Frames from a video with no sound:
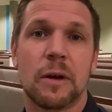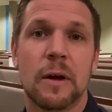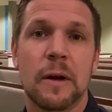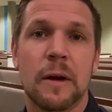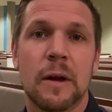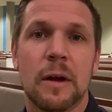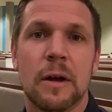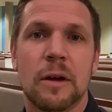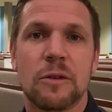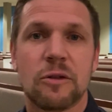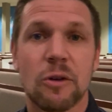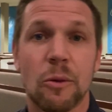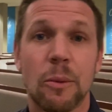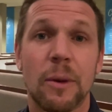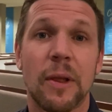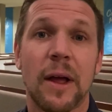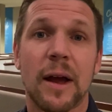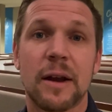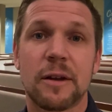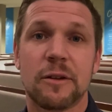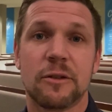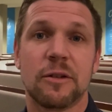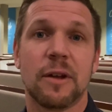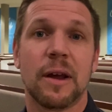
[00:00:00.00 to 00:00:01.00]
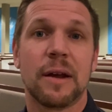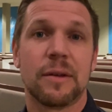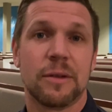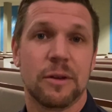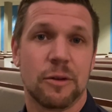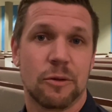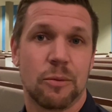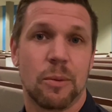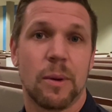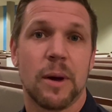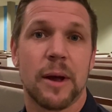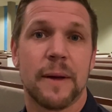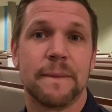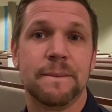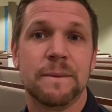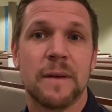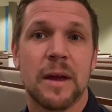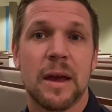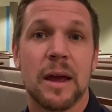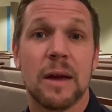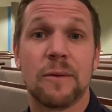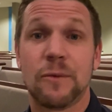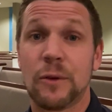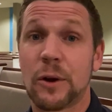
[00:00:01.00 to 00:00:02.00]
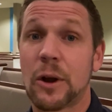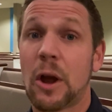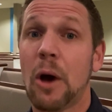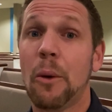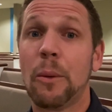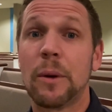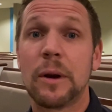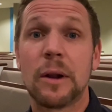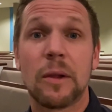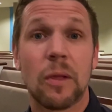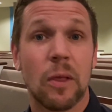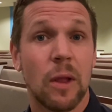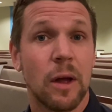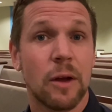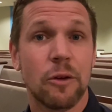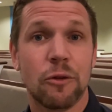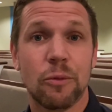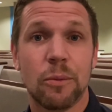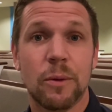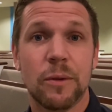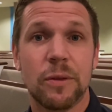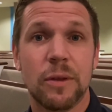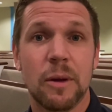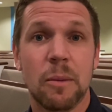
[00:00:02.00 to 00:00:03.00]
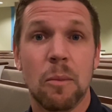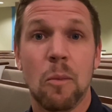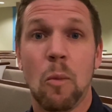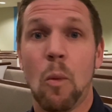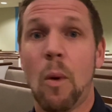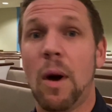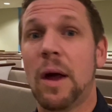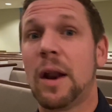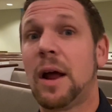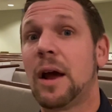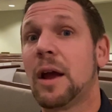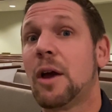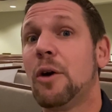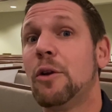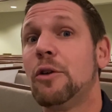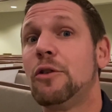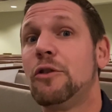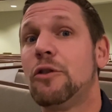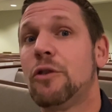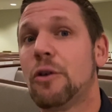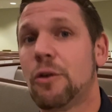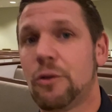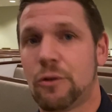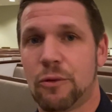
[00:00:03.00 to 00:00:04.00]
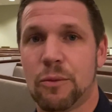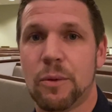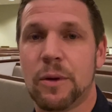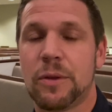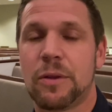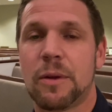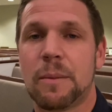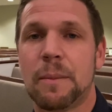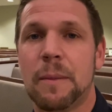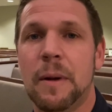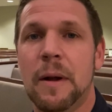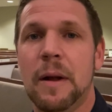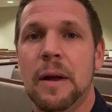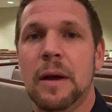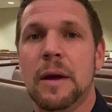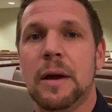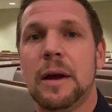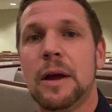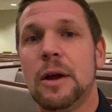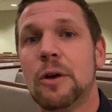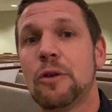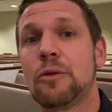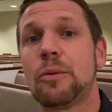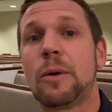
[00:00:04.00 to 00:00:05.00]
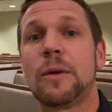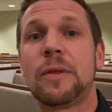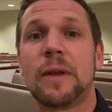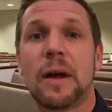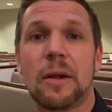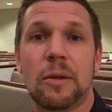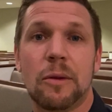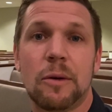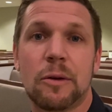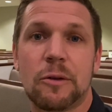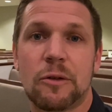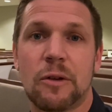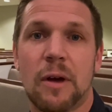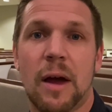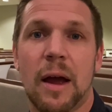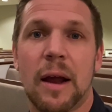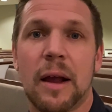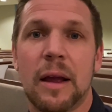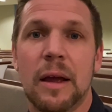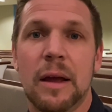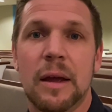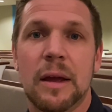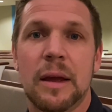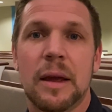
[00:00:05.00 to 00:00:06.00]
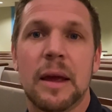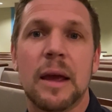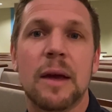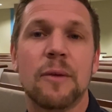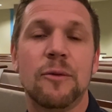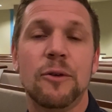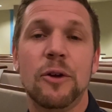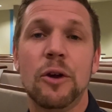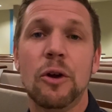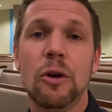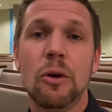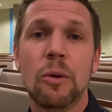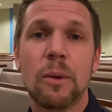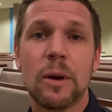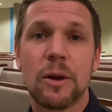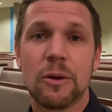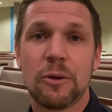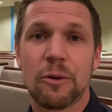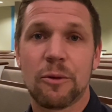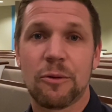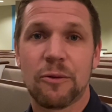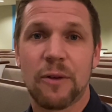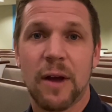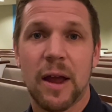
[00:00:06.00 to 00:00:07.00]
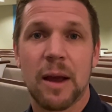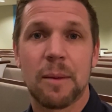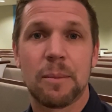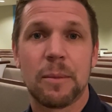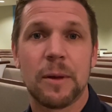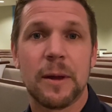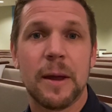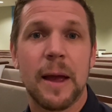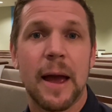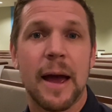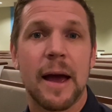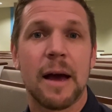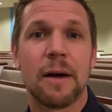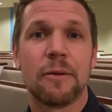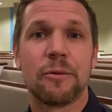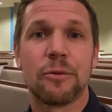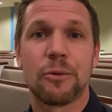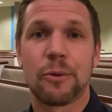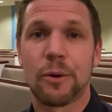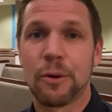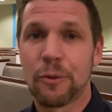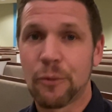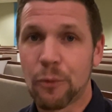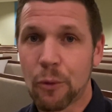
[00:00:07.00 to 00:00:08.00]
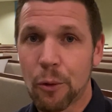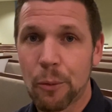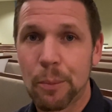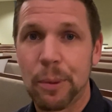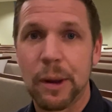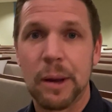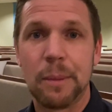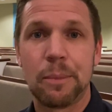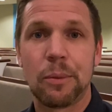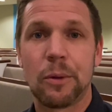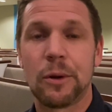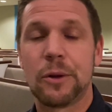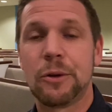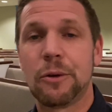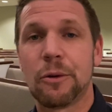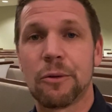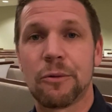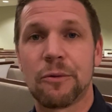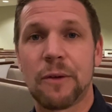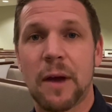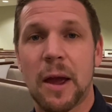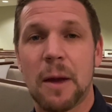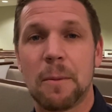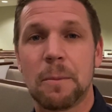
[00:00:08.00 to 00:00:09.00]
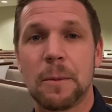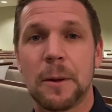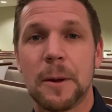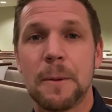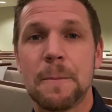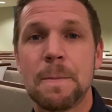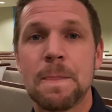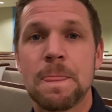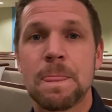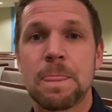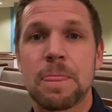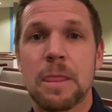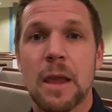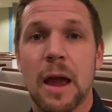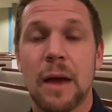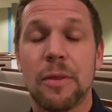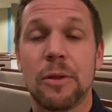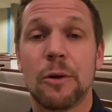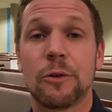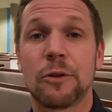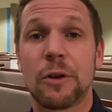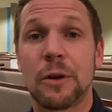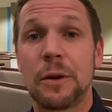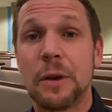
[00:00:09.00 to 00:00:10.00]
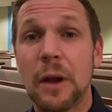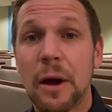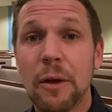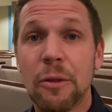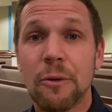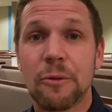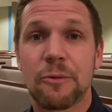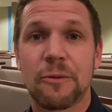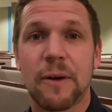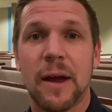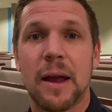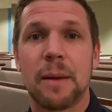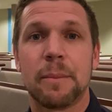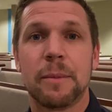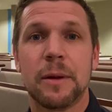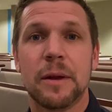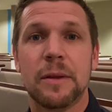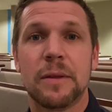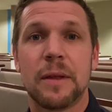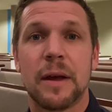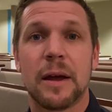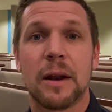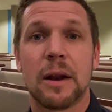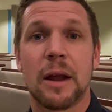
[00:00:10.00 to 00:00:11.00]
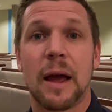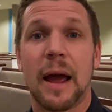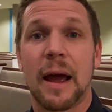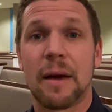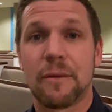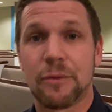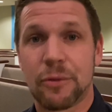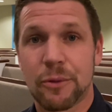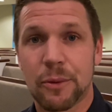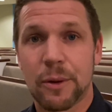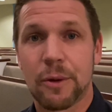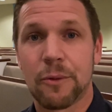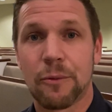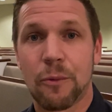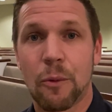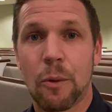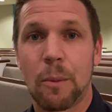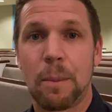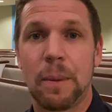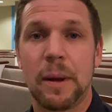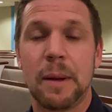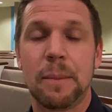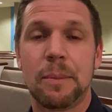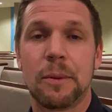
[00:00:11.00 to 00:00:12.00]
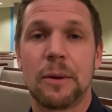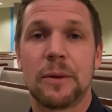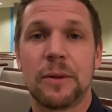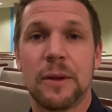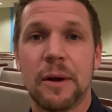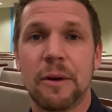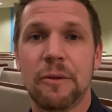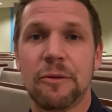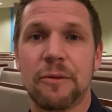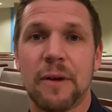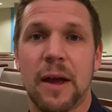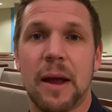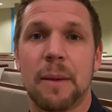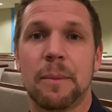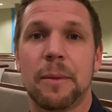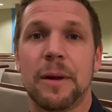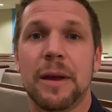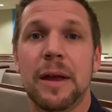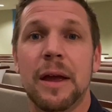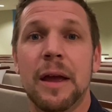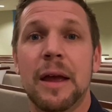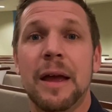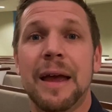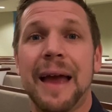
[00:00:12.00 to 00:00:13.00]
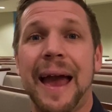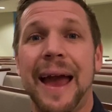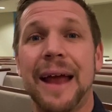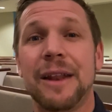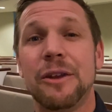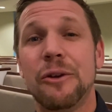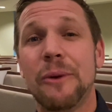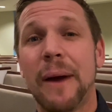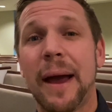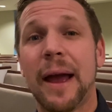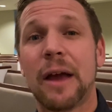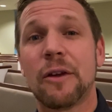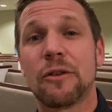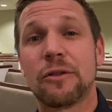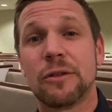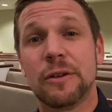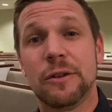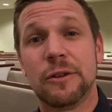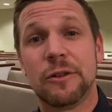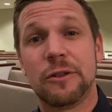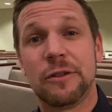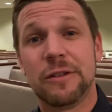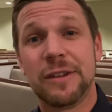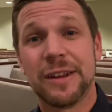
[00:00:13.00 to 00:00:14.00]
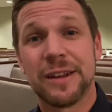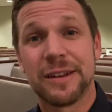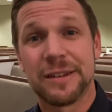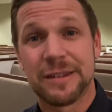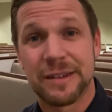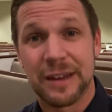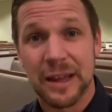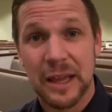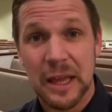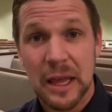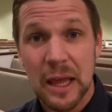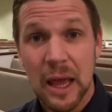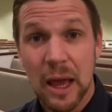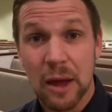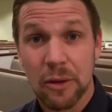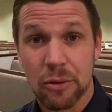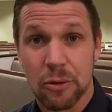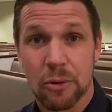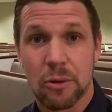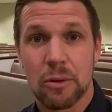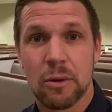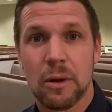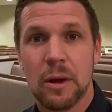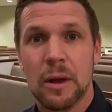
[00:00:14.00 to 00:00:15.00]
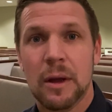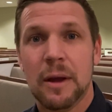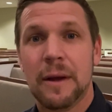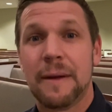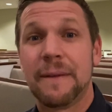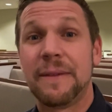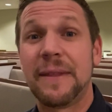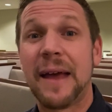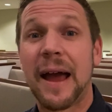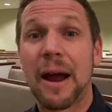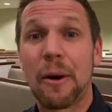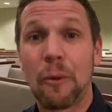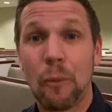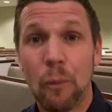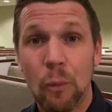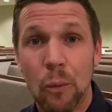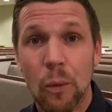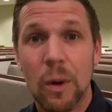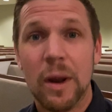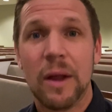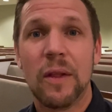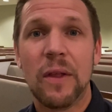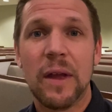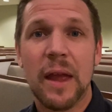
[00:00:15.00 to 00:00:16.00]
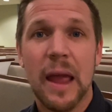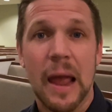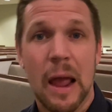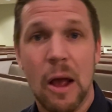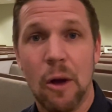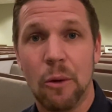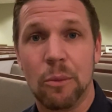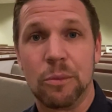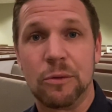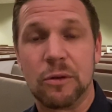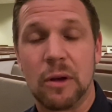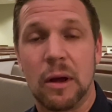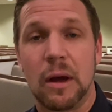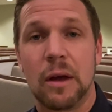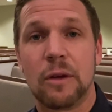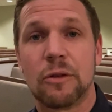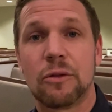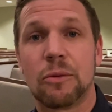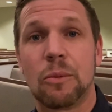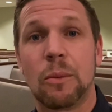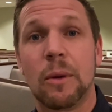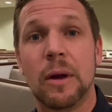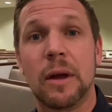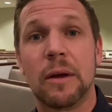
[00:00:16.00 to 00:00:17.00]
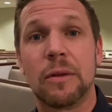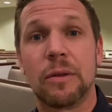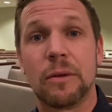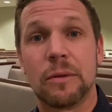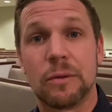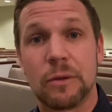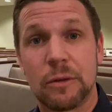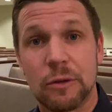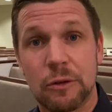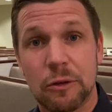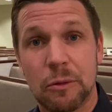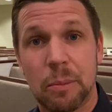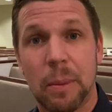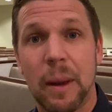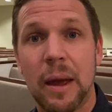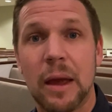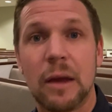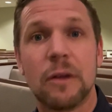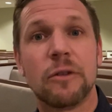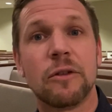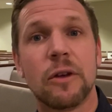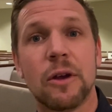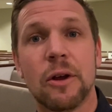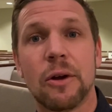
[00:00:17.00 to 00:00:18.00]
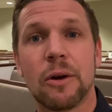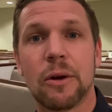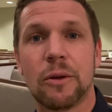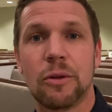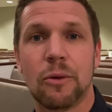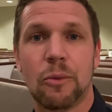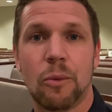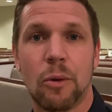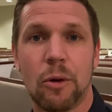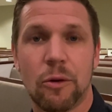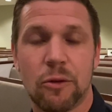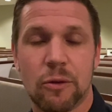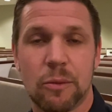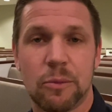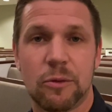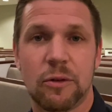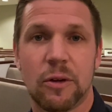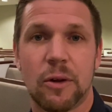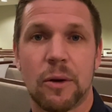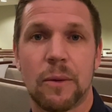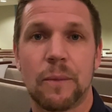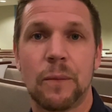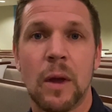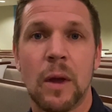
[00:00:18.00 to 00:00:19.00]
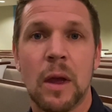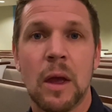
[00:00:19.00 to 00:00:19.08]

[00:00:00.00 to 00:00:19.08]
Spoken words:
So we like to say it this way: if you're going to lunch with them, why not go to church with them? Here's what that looks like. If you and your family have 3 or 4 people in your family, and there's another family that have 3 or 4 people in their family, and you actually sit together, that really helps us with the space here in the worship center.